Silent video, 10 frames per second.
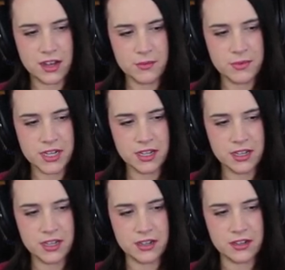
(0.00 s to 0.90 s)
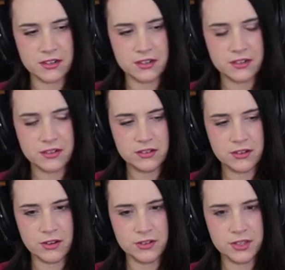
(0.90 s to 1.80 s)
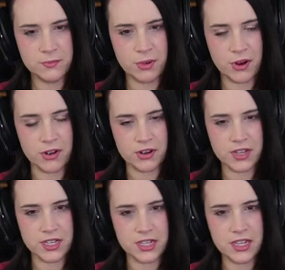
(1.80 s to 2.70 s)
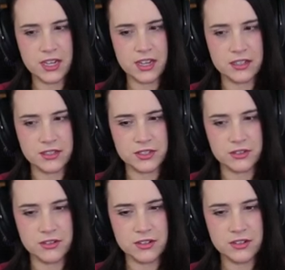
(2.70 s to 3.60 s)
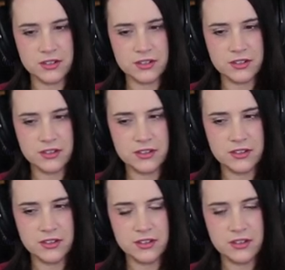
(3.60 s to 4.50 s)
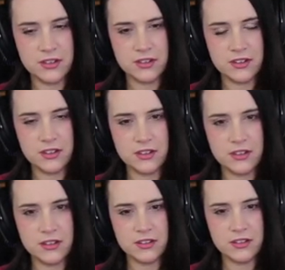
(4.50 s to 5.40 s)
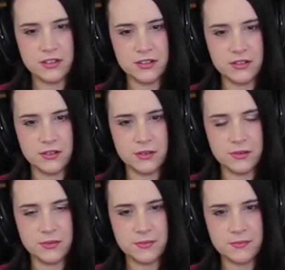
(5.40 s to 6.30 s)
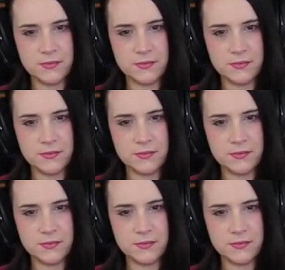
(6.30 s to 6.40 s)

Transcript: Cabanela called the park and he answered. Oh...